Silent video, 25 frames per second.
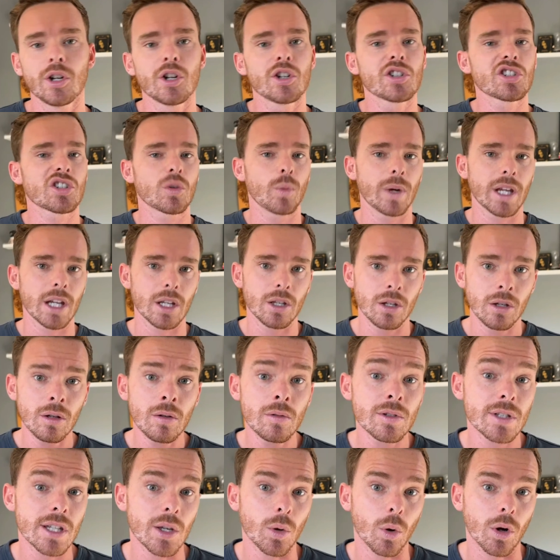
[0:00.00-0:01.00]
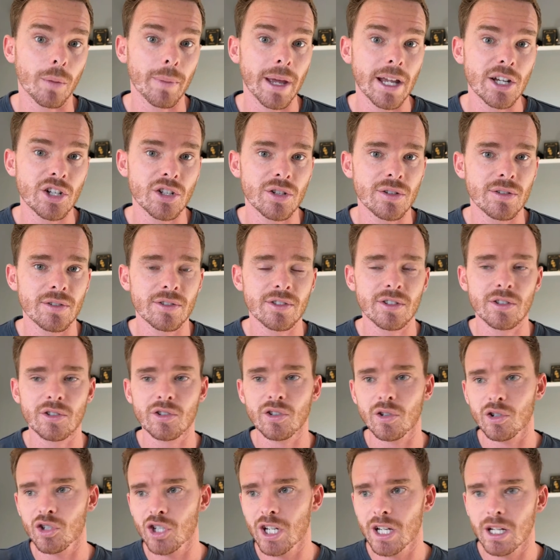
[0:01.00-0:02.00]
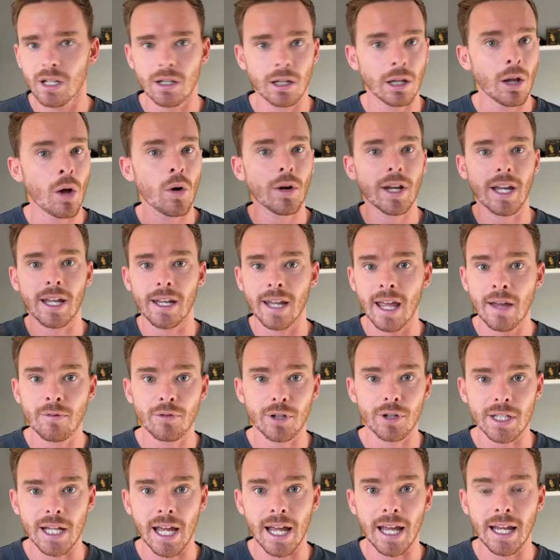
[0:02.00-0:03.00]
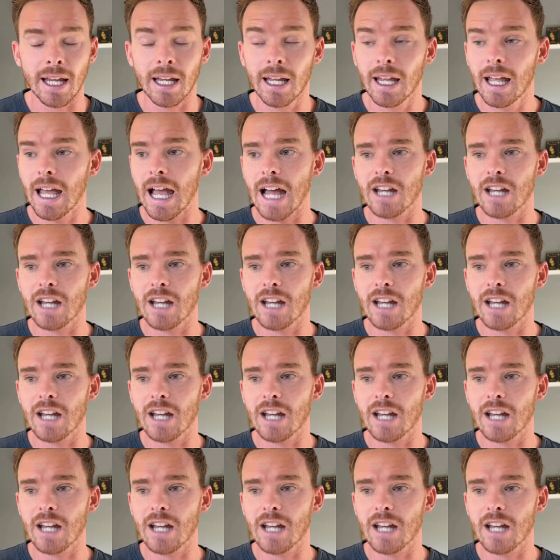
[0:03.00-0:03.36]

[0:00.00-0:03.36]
So we can use the automations so she can log in every day